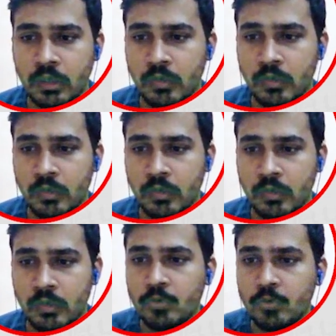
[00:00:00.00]
Now,
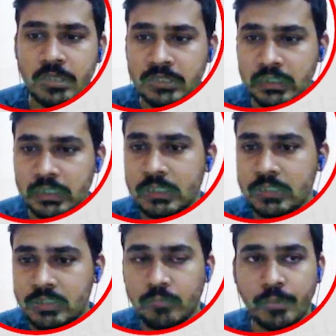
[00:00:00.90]
OSI model
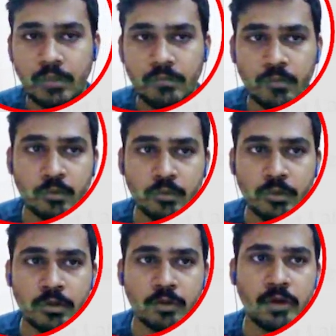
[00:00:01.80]
is really
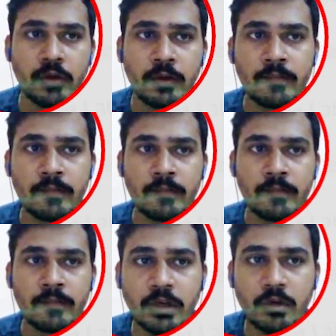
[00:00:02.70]
simple if you look into it.
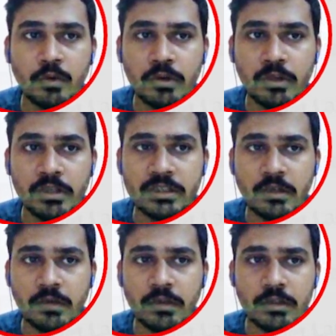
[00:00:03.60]
So there are
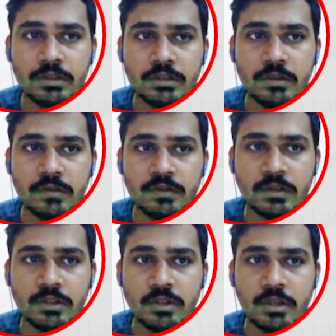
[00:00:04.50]
totally 7
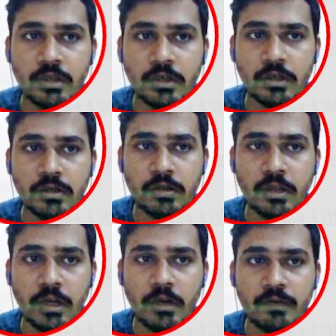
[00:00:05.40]
layers. The first
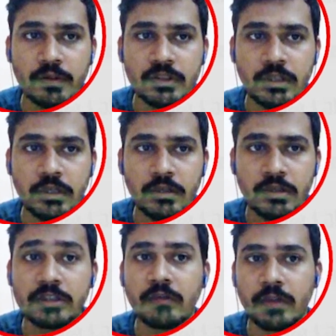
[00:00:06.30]
layer that we see,
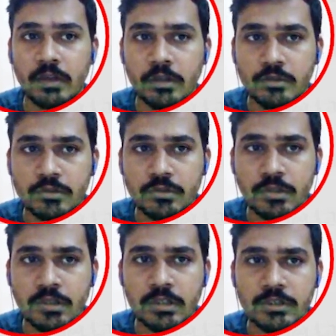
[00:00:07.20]
the 7th layer,
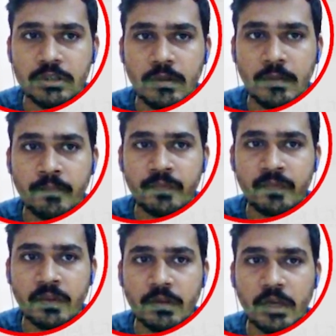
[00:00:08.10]
is
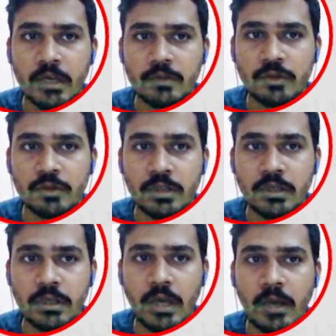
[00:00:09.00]
actually
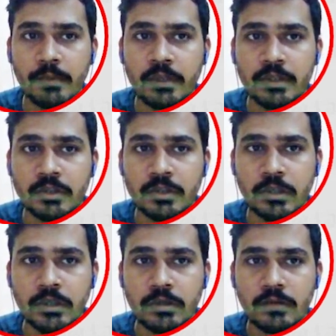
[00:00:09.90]
the application
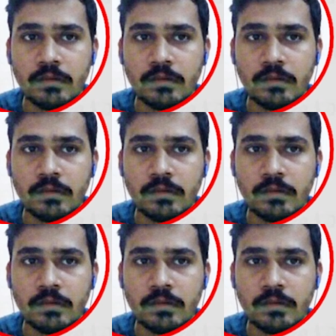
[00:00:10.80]
layer.